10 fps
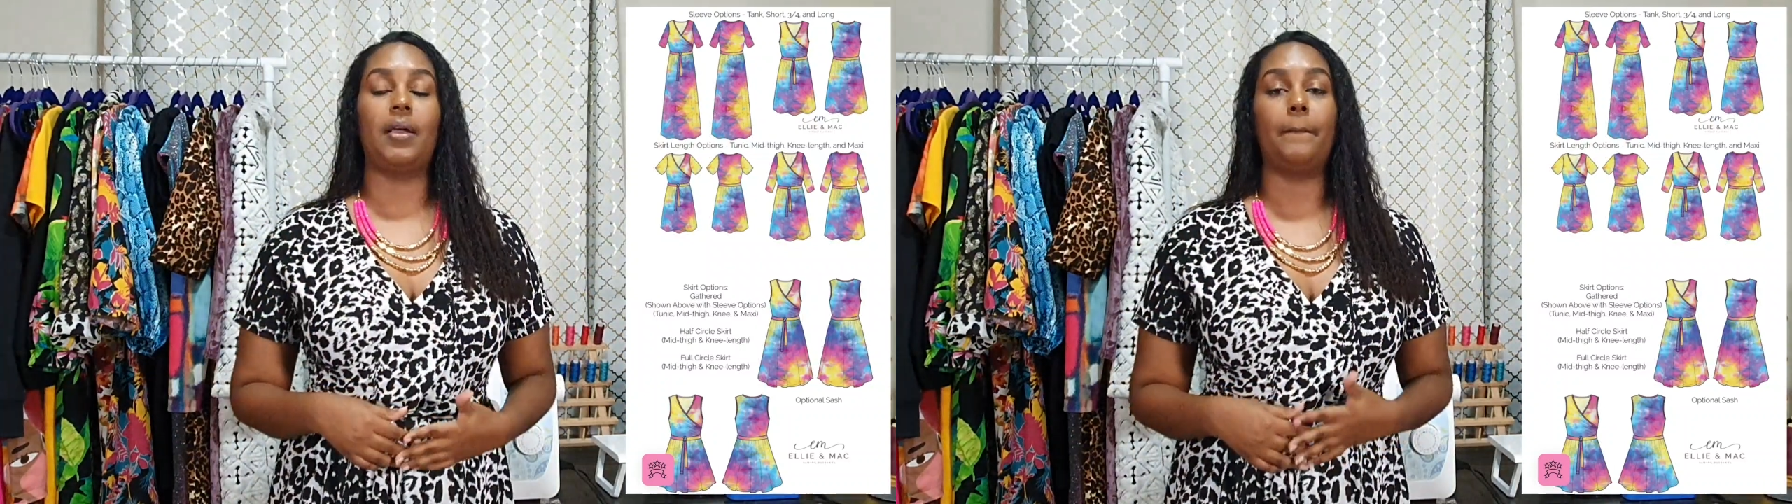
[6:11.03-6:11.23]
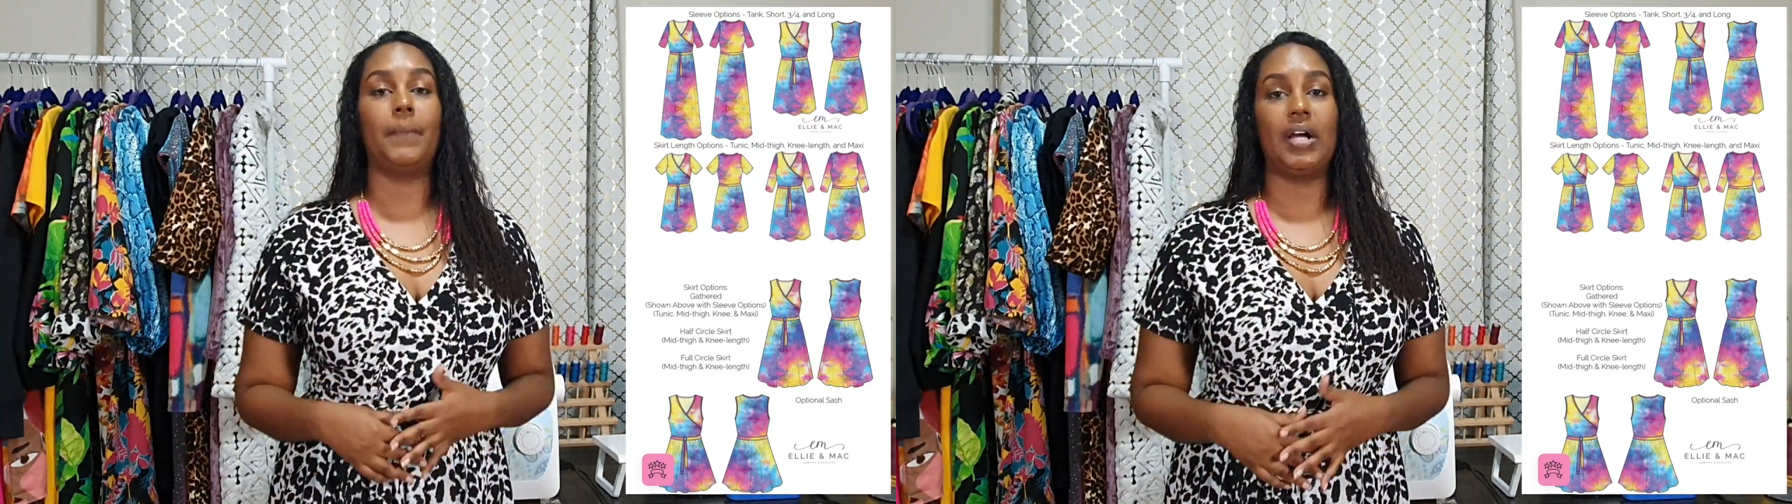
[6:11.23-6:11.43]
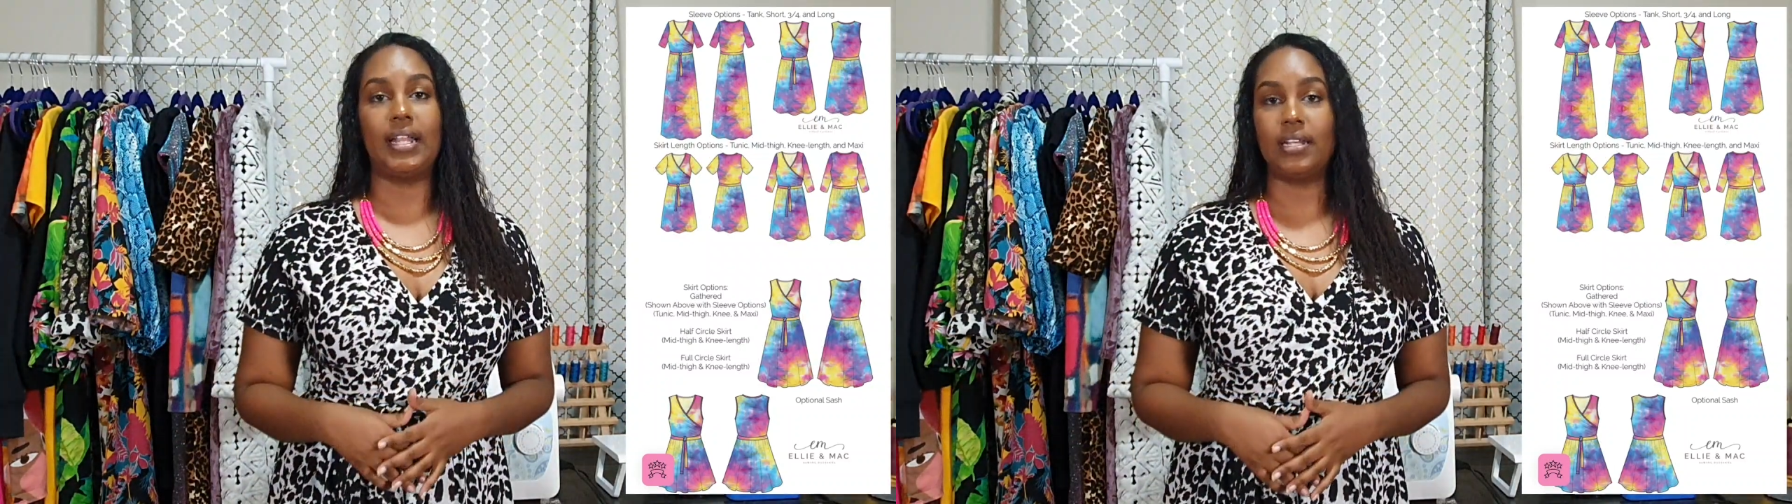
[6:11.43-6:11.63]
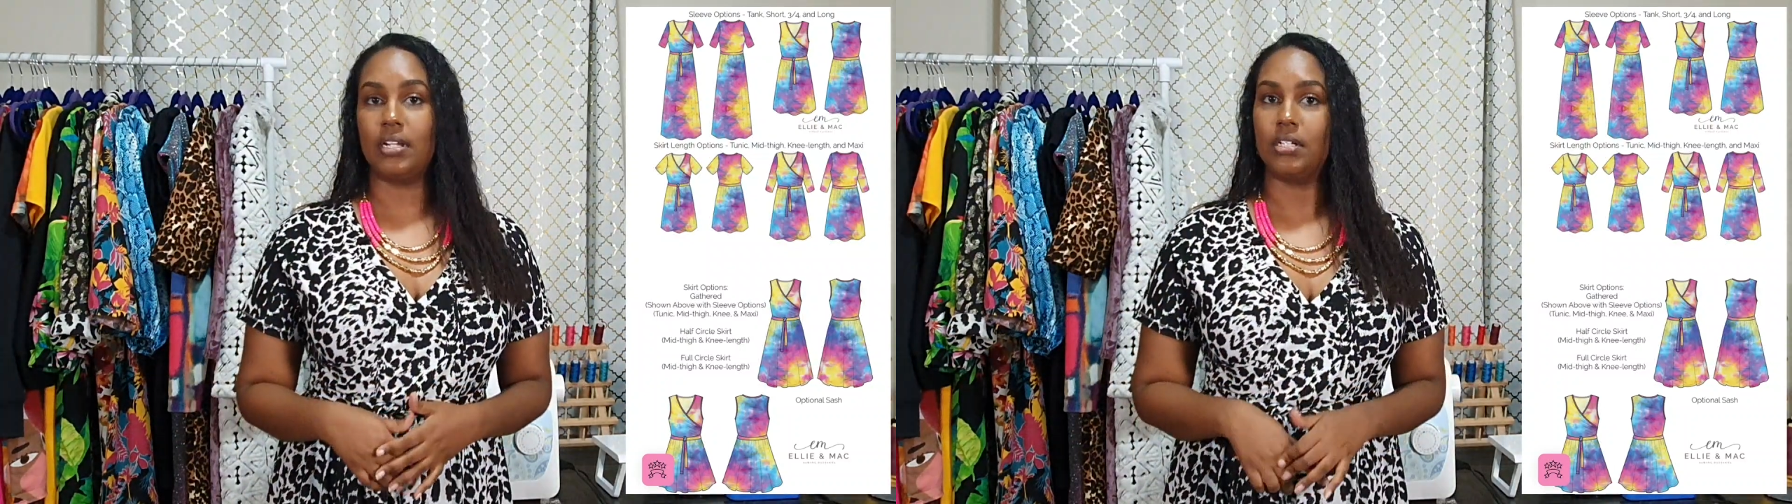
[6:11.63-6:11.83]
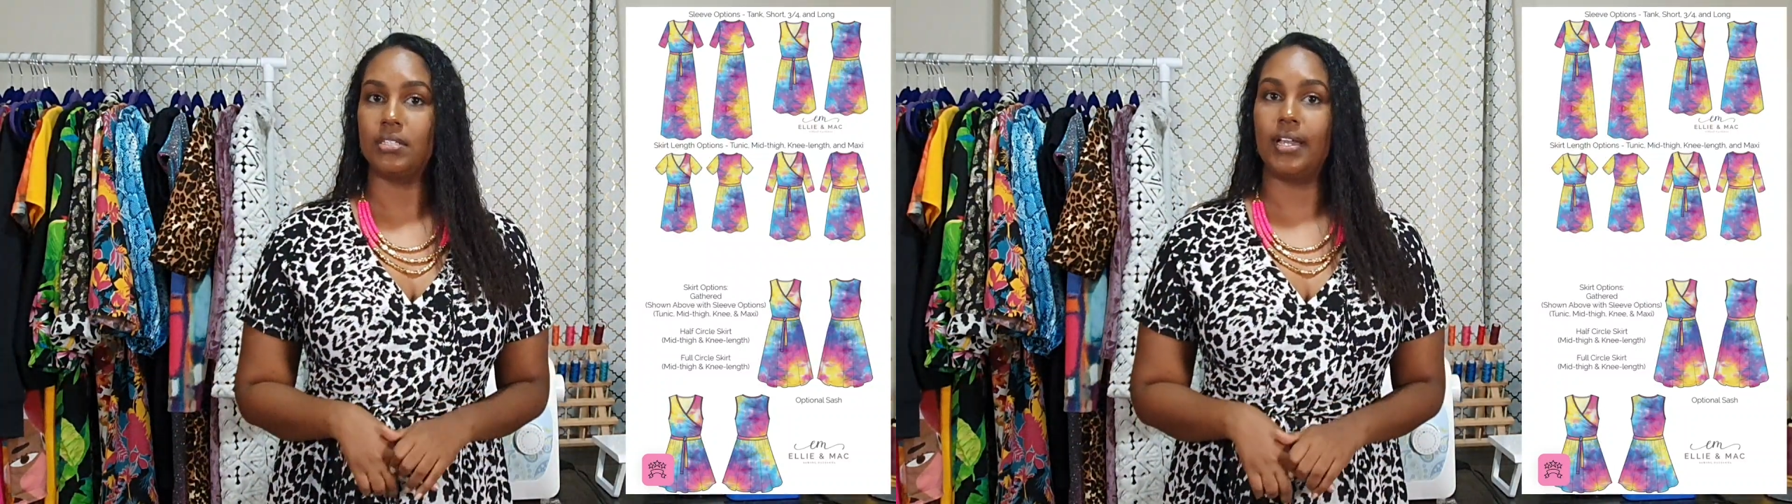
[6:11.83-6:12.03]
band
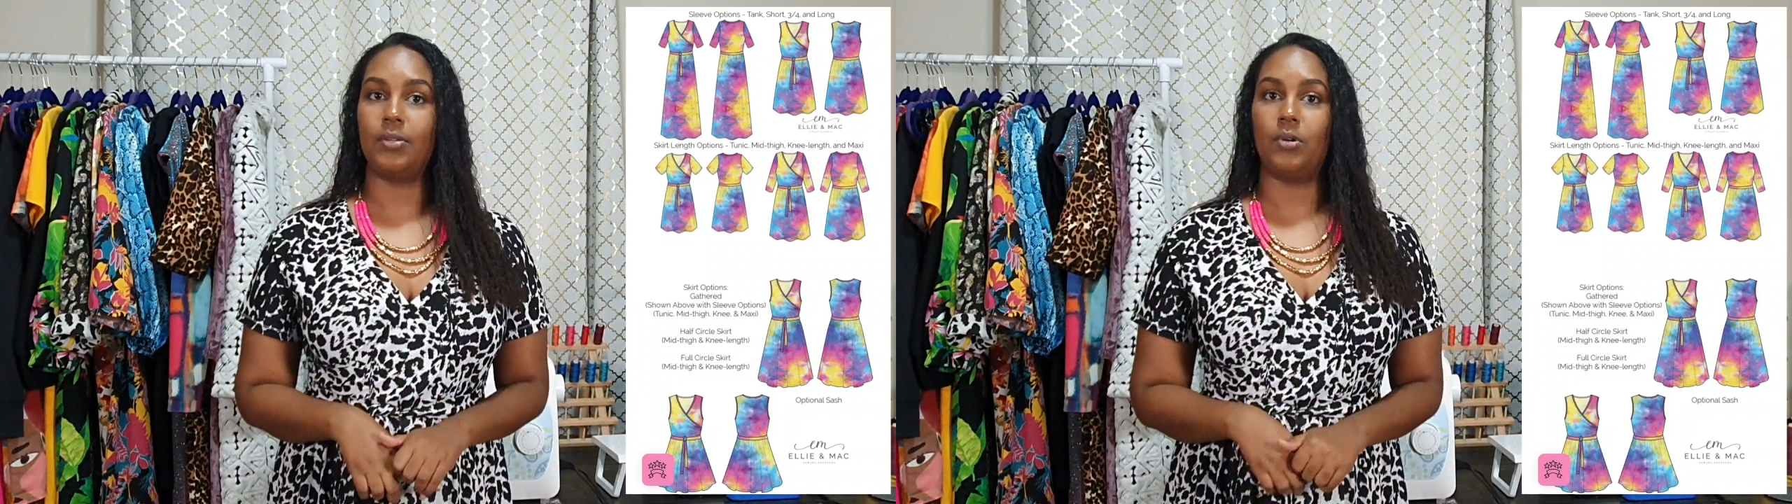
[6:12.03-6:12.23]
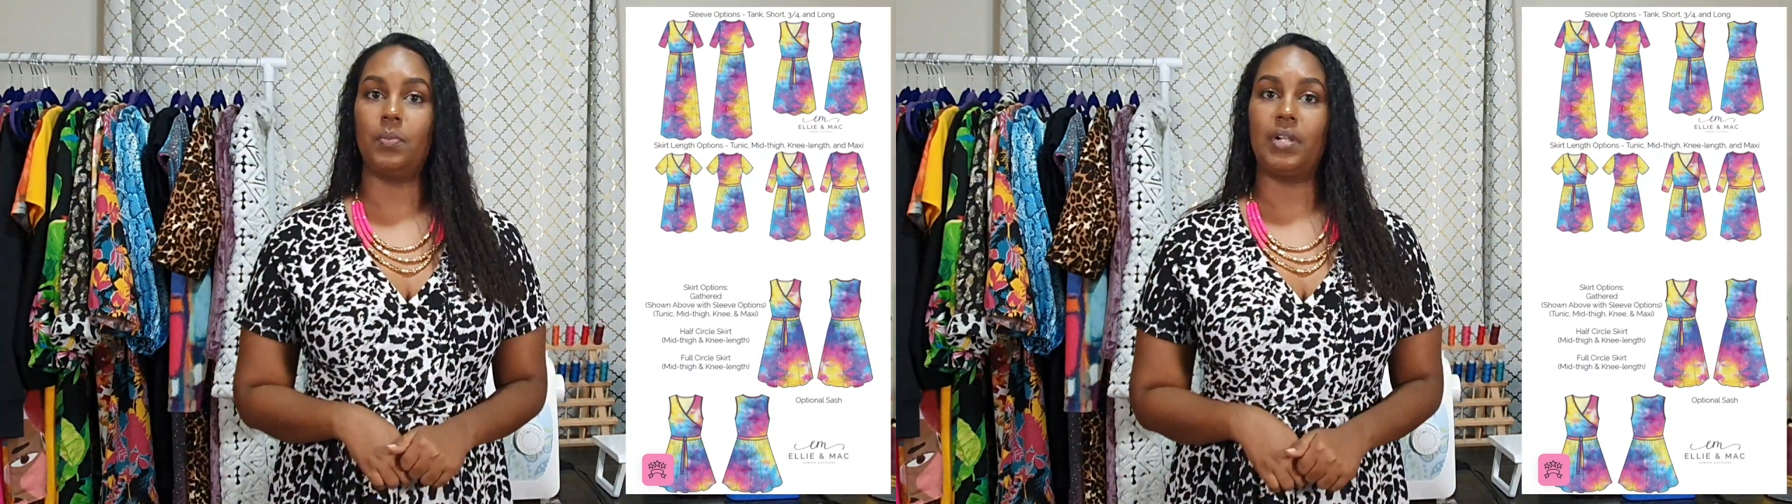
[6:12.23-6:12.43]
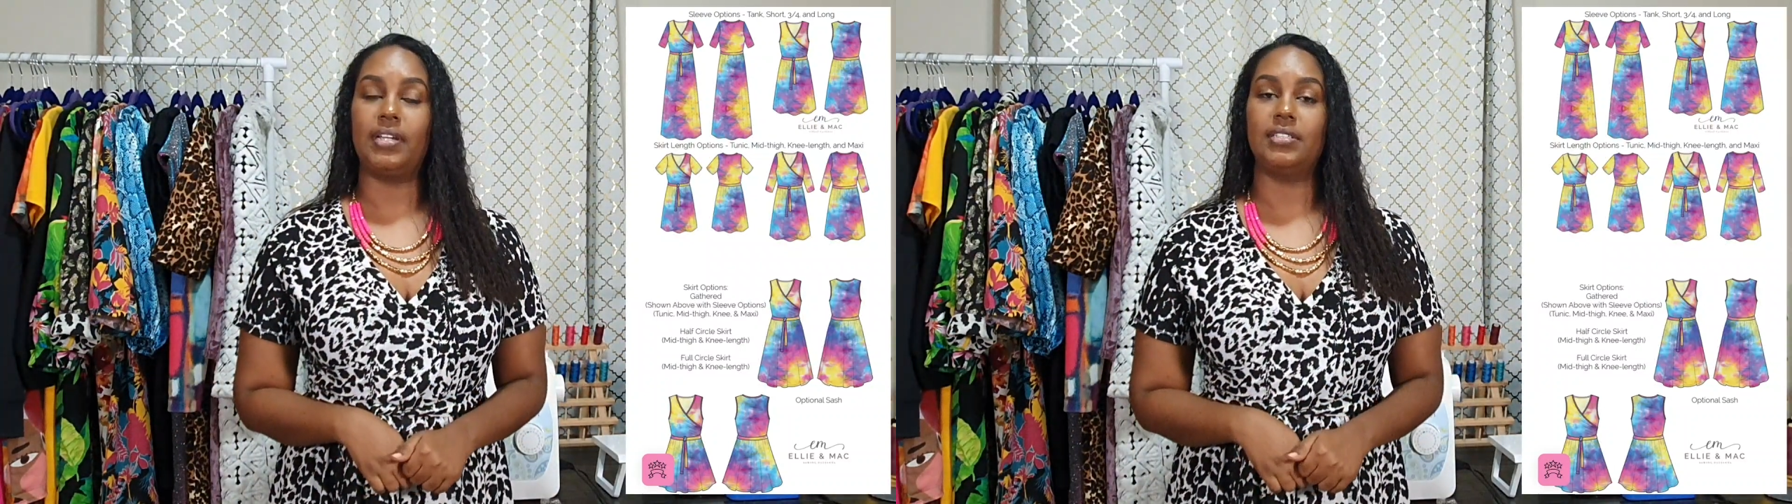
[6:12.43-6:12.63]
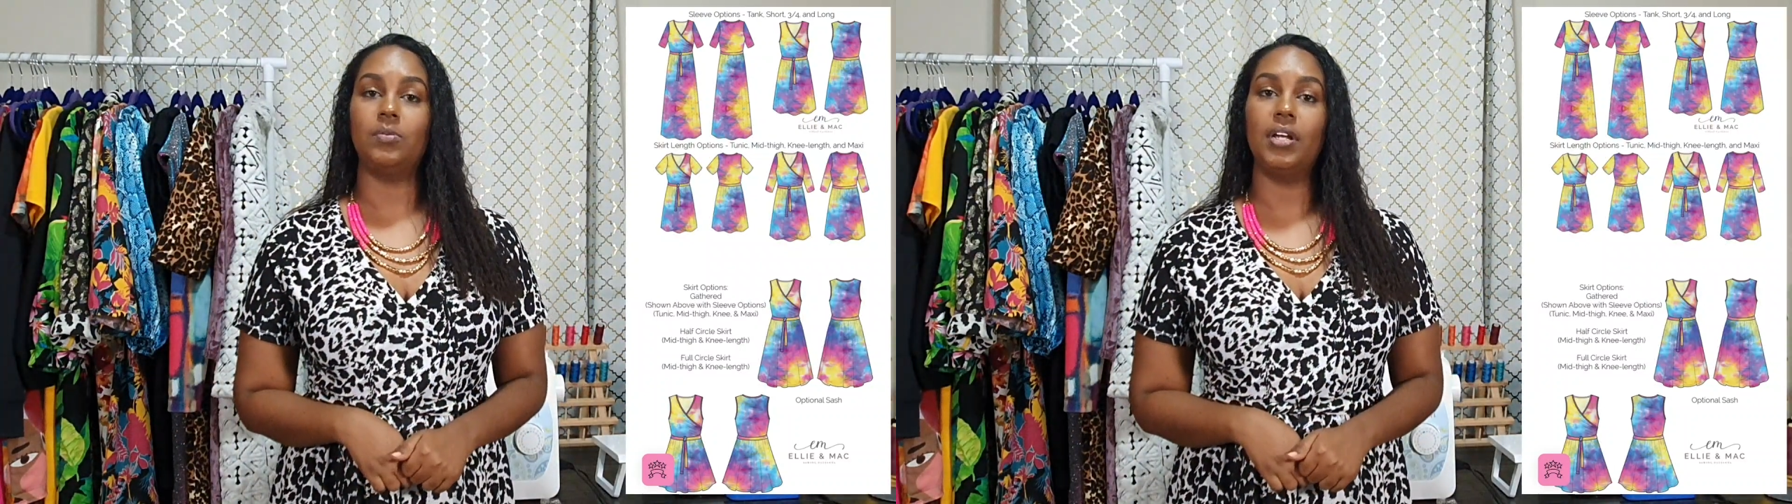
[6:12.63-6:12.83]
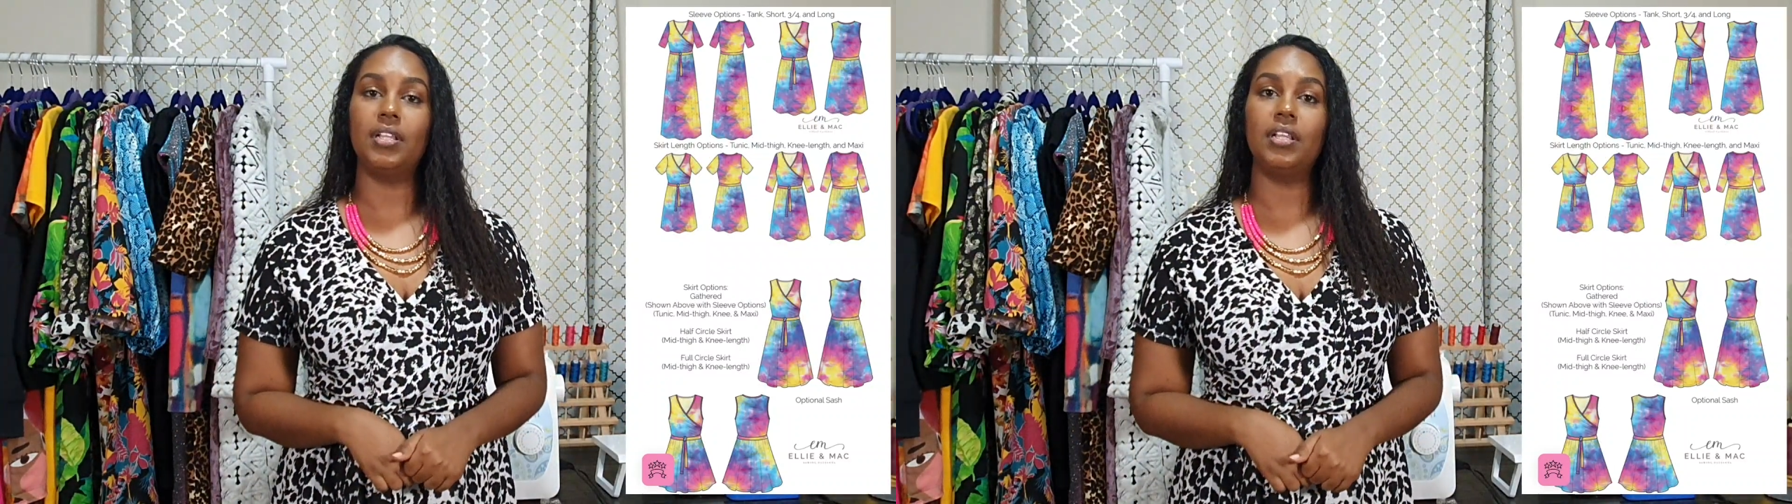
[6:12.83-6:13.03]
that you apply as
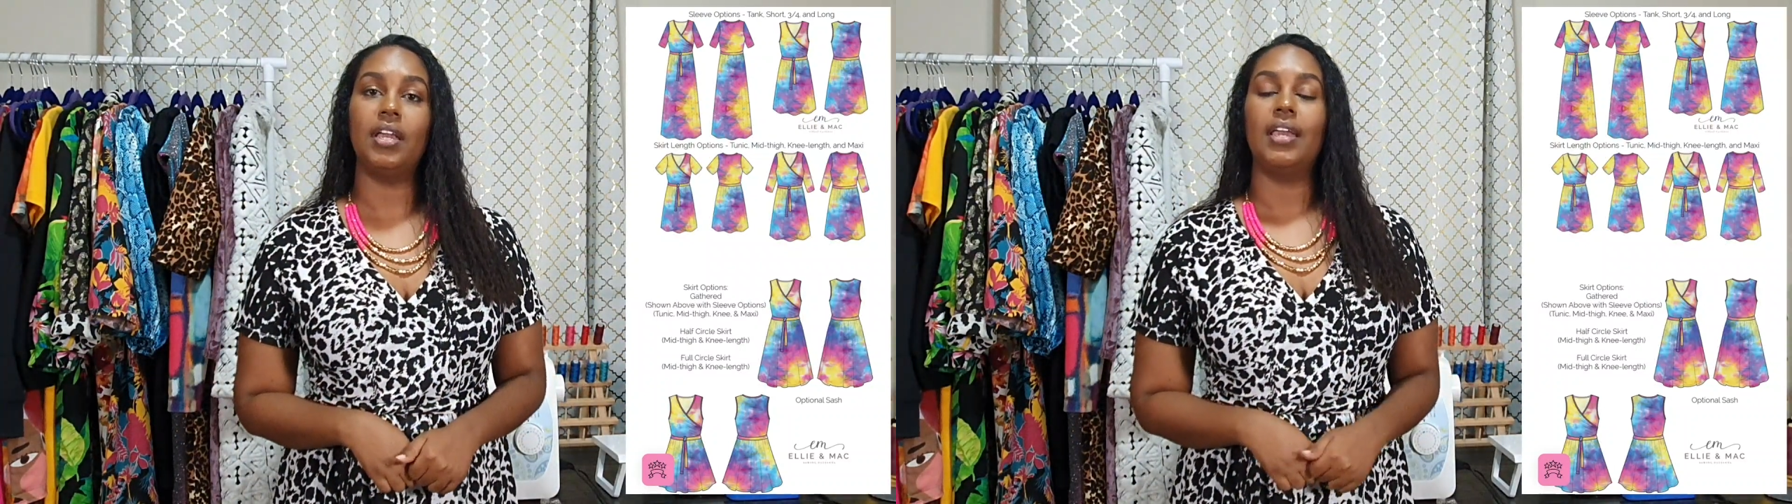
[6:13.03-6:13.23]
well,